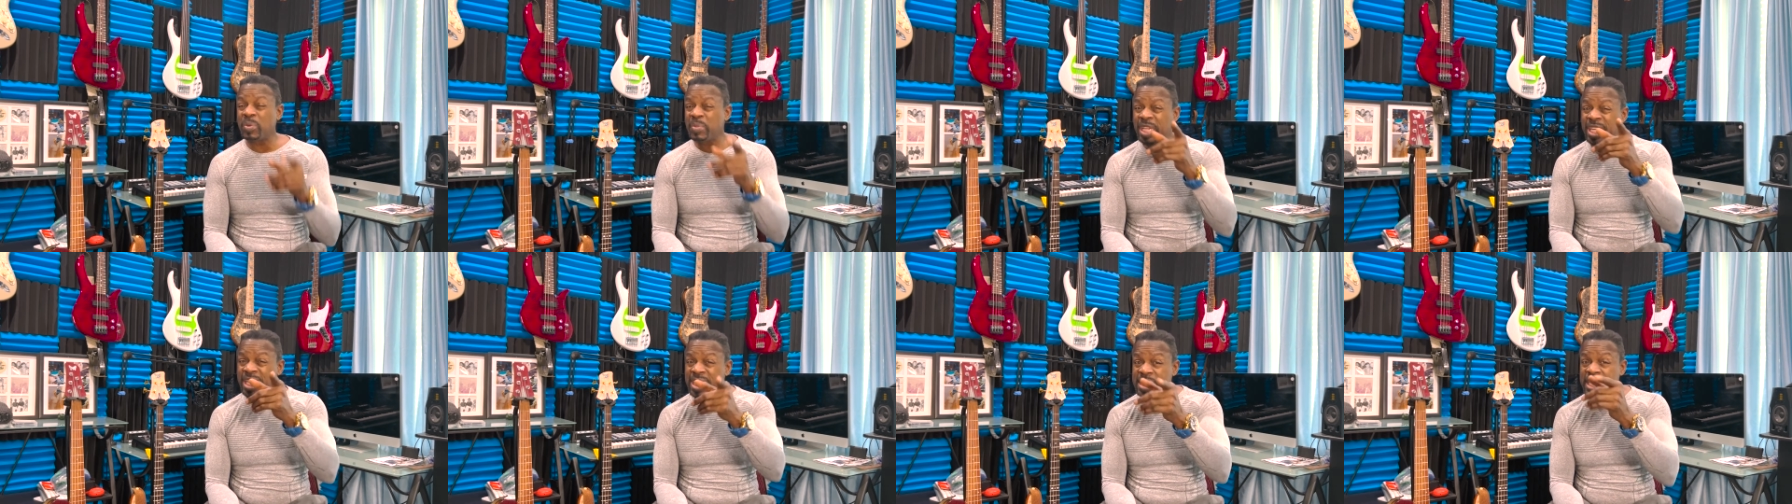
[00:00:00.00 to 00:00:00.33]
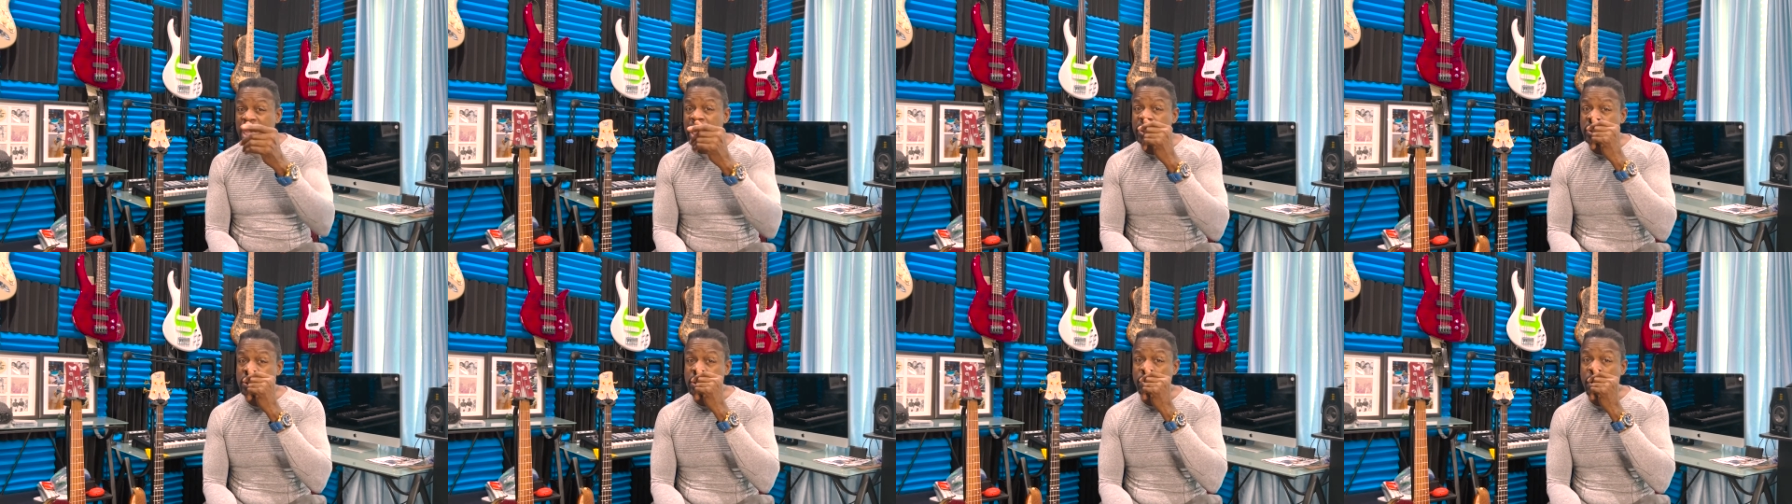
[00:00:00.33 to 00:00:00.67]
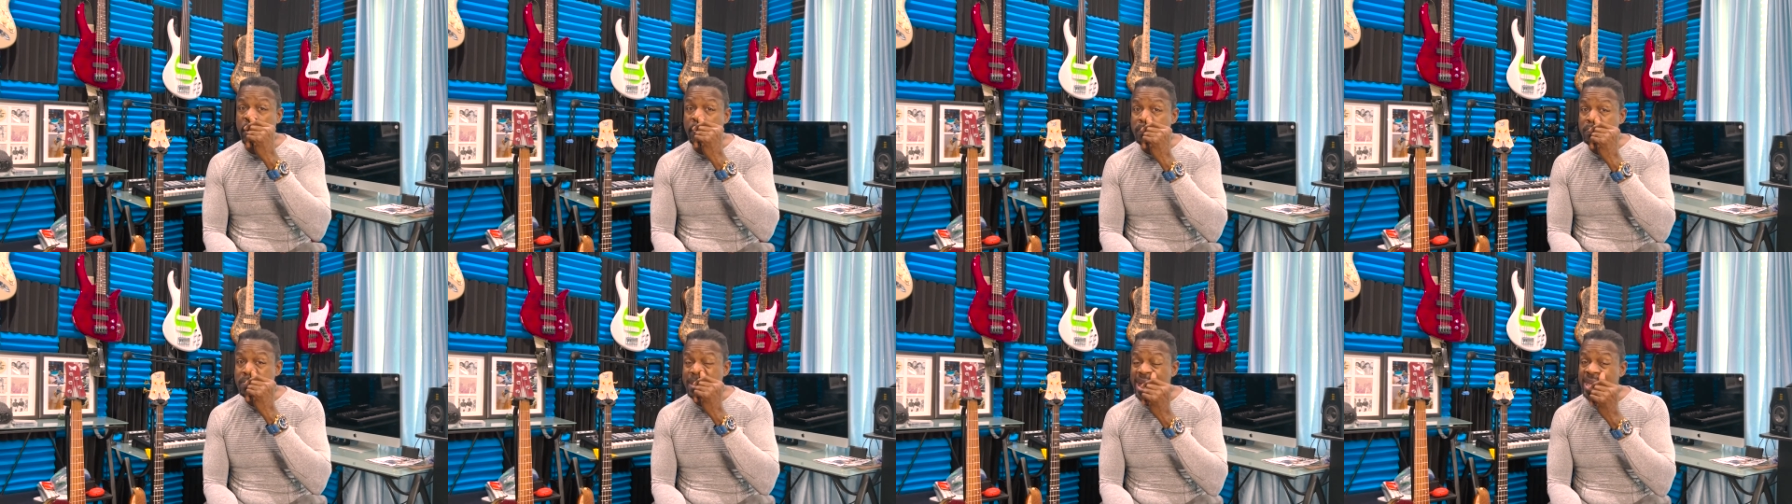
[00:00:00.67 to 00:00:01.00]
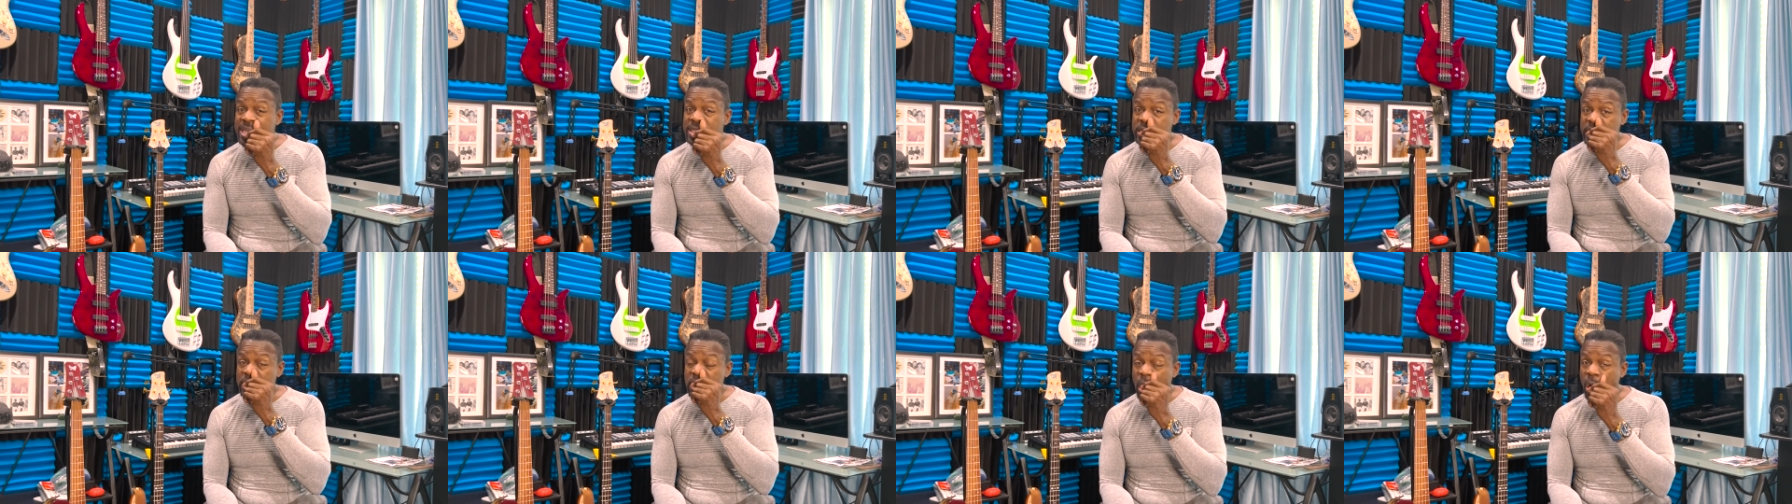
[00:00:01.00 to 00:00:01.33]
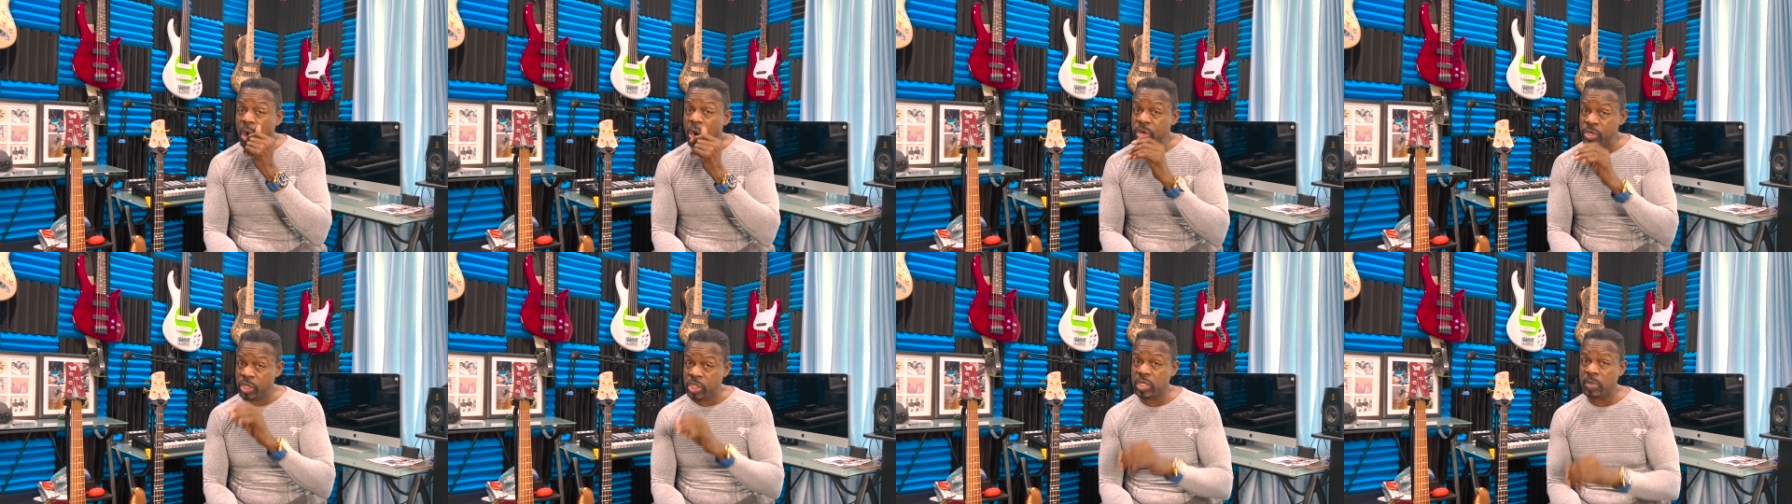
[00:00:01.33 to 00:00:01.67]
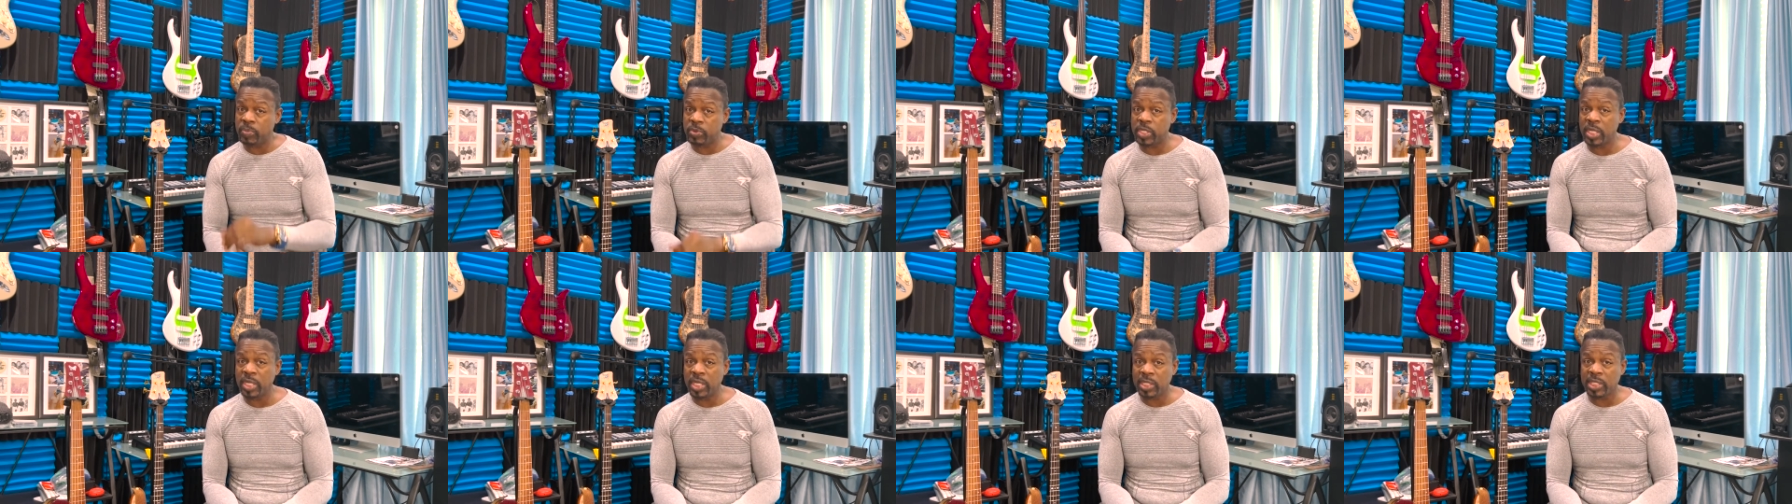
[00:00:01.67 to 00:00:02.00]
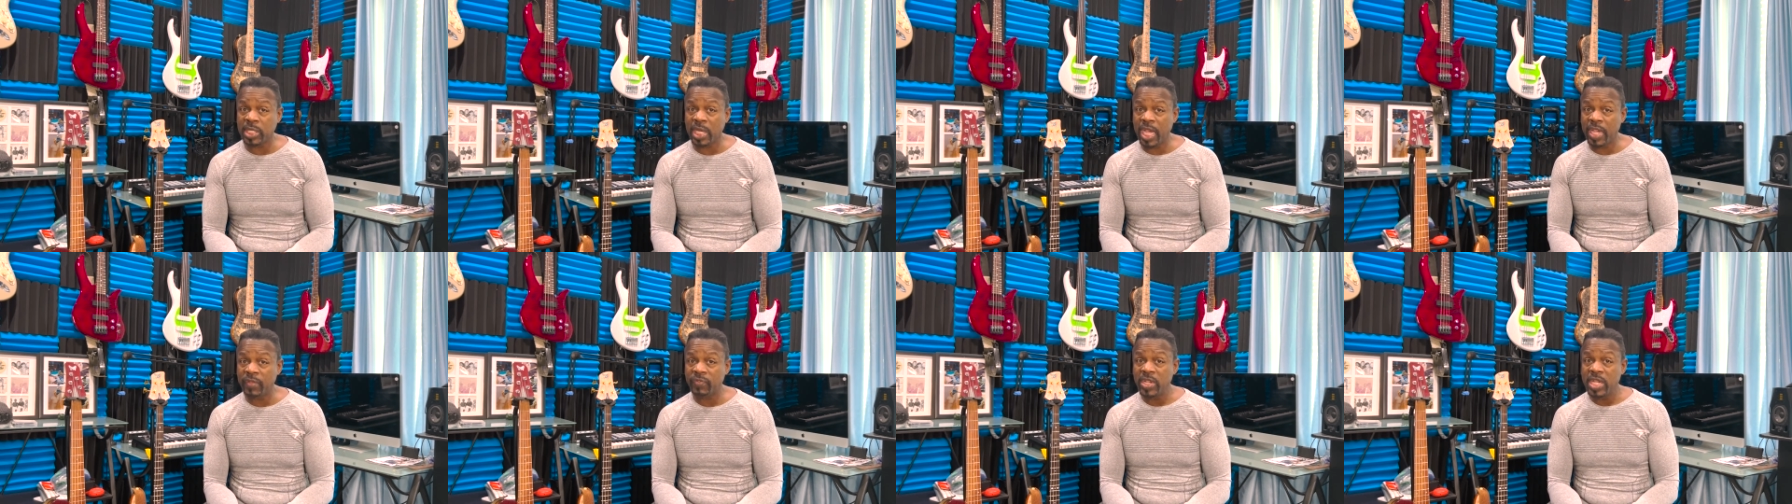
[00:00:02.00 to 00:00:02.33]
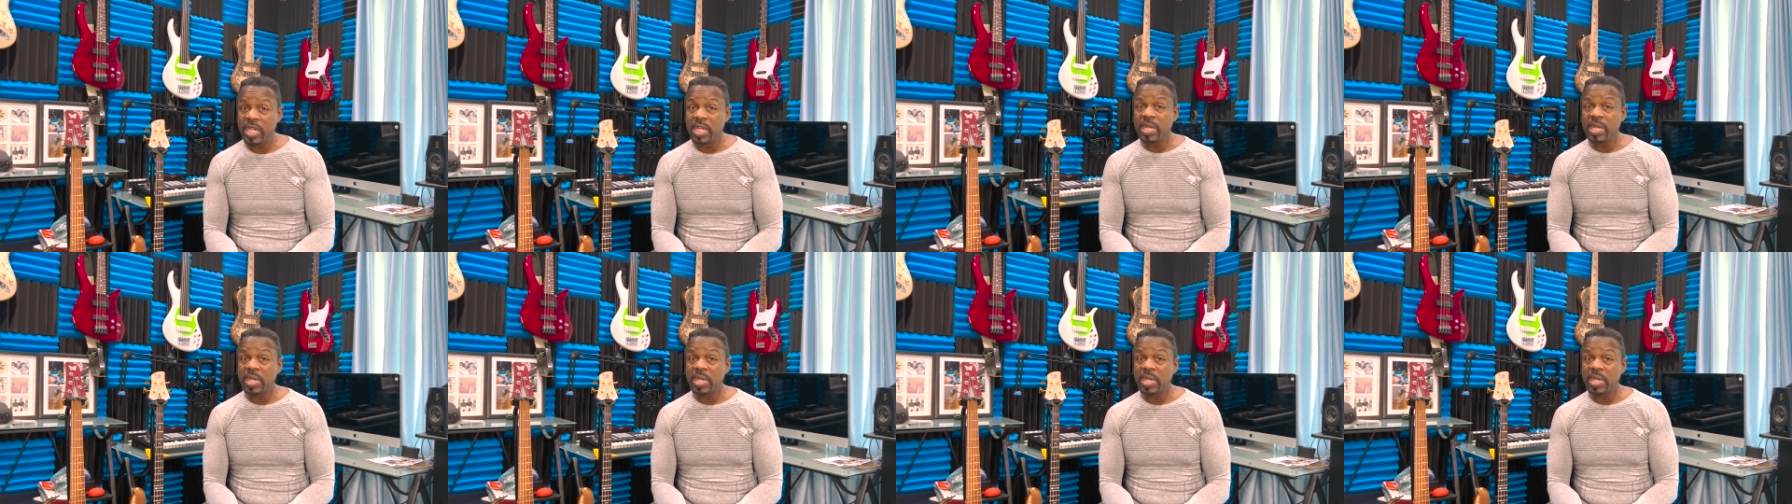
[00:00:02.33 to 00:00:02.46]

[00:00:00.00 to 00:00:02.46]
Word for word: and he's had some amazing hardships in his life,